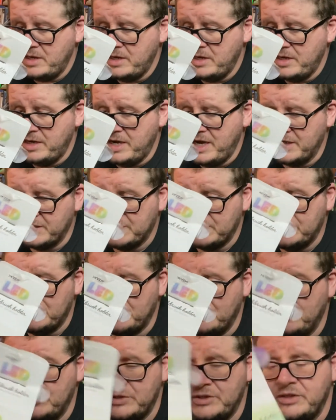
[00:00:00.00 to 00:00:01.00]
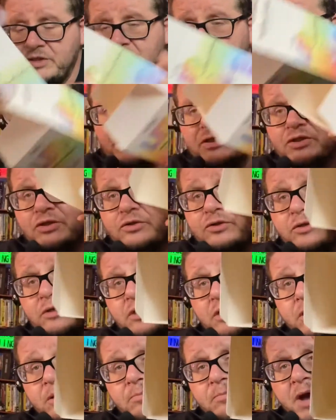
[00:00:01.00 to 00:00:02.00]
It actually shows you
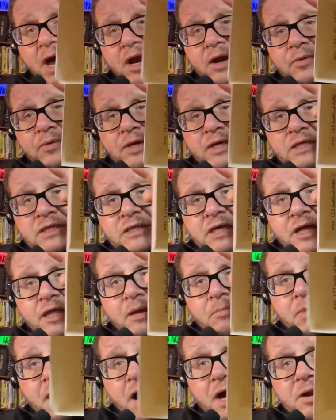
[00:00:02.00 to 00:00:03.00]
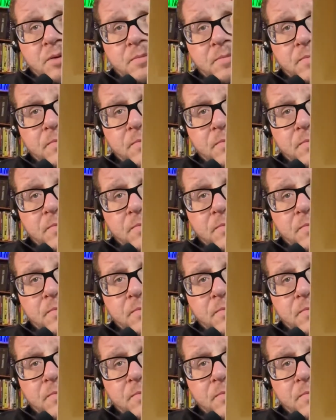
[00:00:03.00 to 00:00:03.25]
the batteries on the bottom,